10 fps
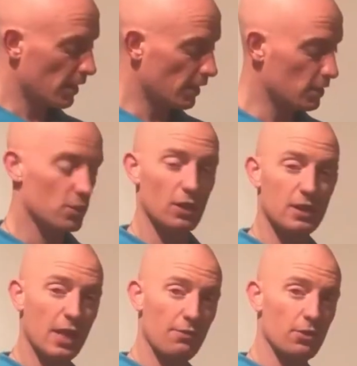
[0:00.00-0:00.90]

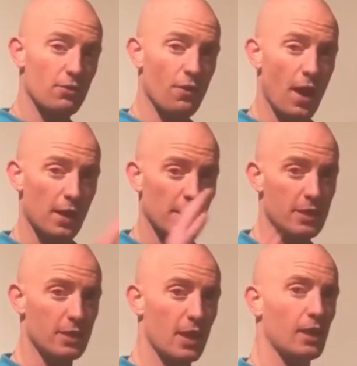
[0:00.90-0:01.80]
is get rid of
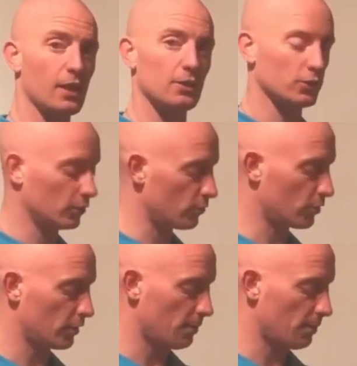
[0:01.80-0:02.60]
any saline solution